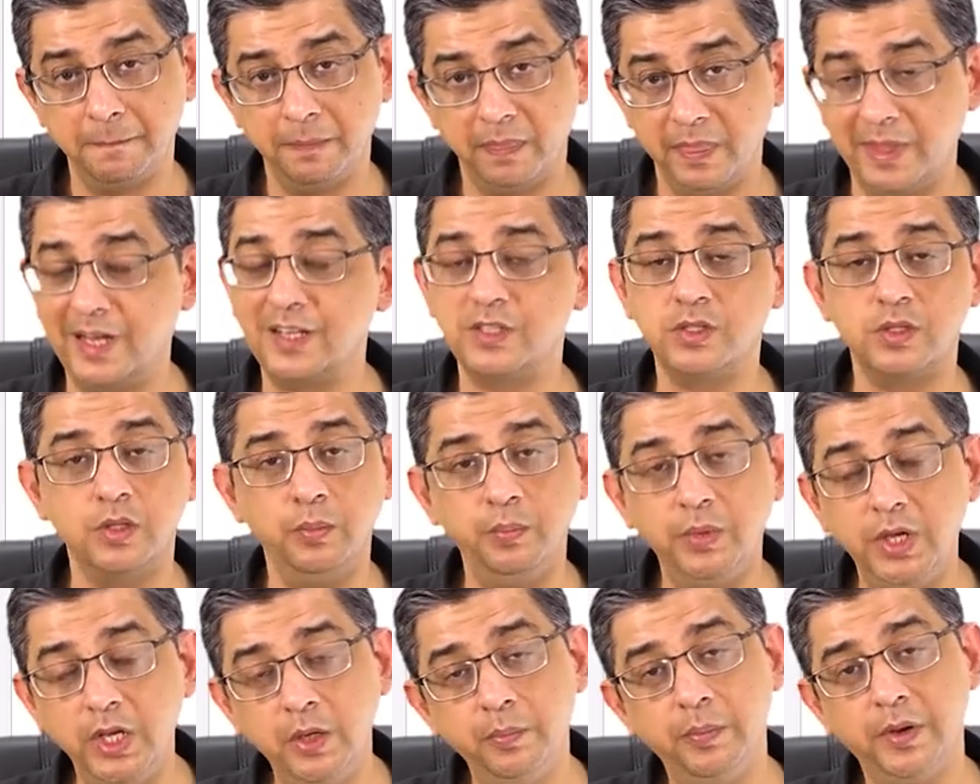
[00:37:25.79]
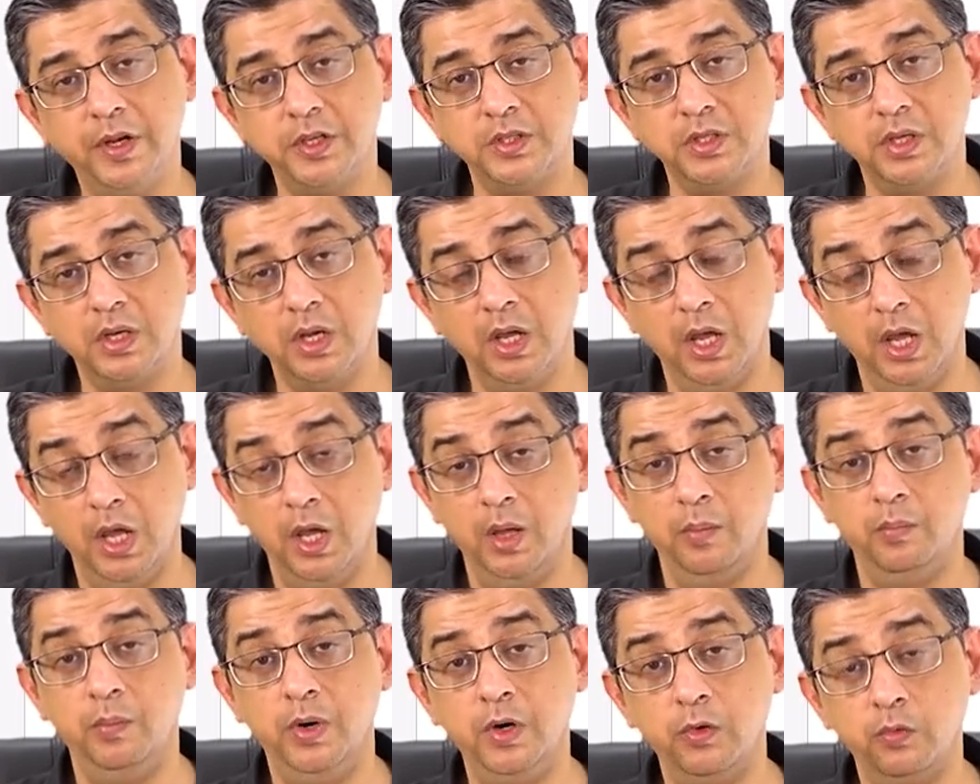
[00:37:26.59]
That's the mean pressure.
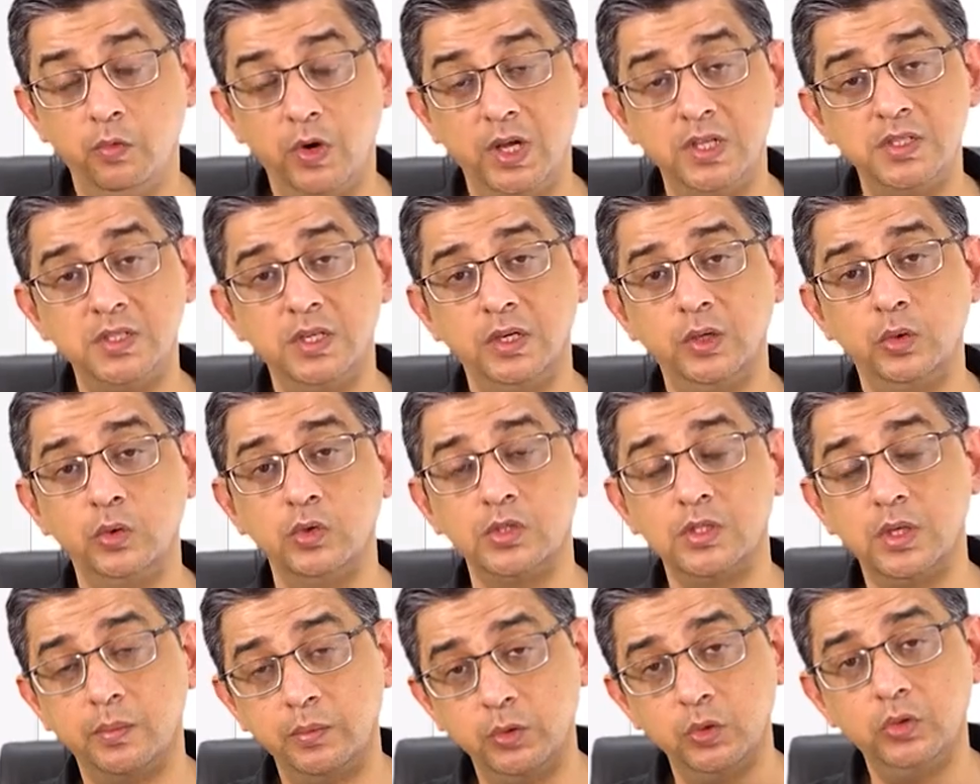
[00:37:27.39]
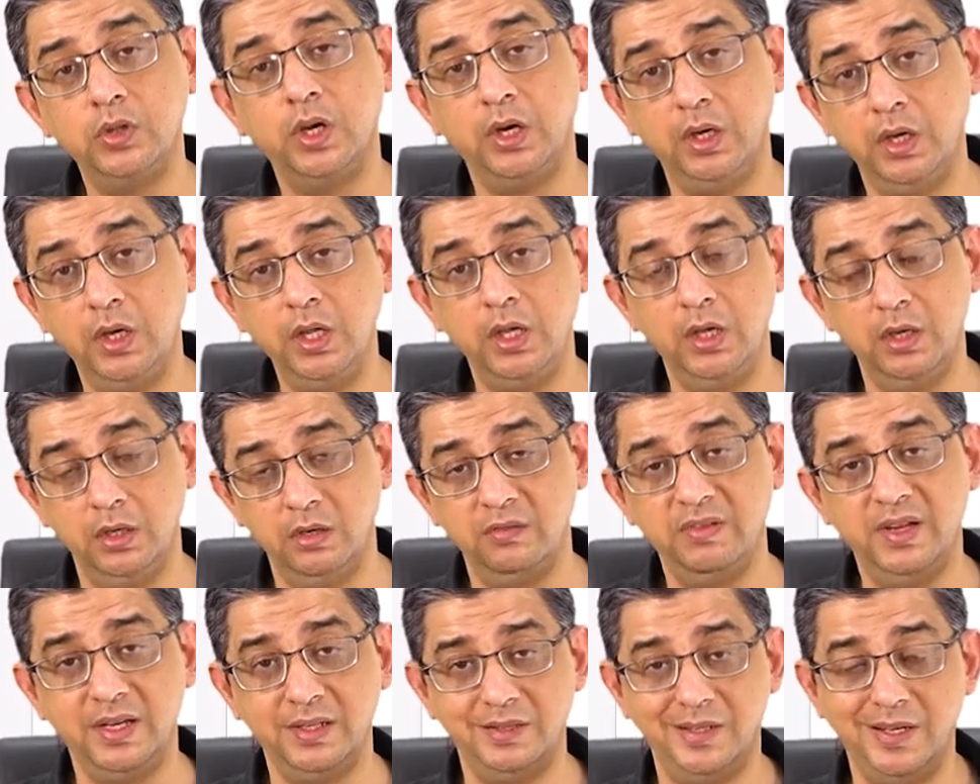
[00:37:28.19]
But once it goes up to 30,
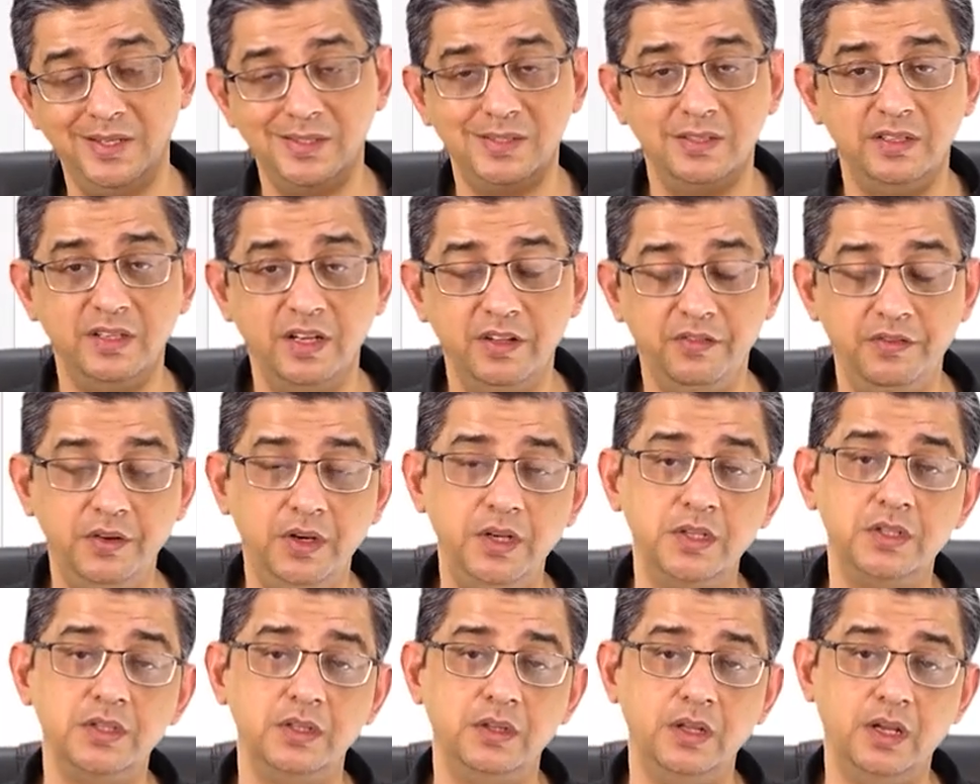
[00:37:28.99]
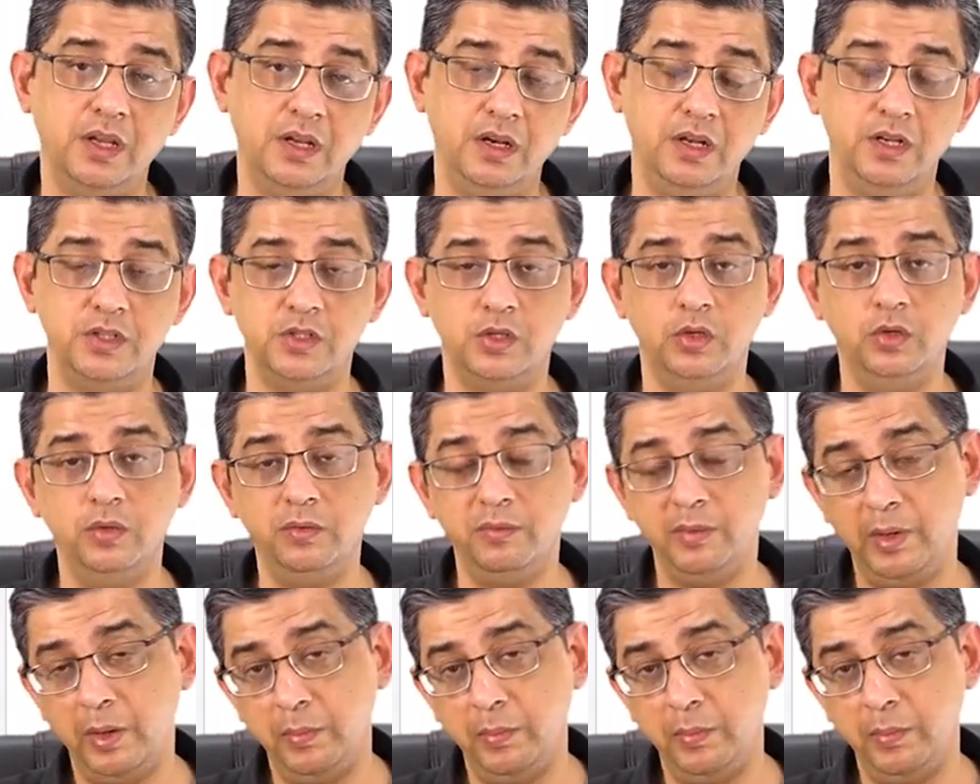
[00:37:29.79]
in fact, that's the definition they can ask you.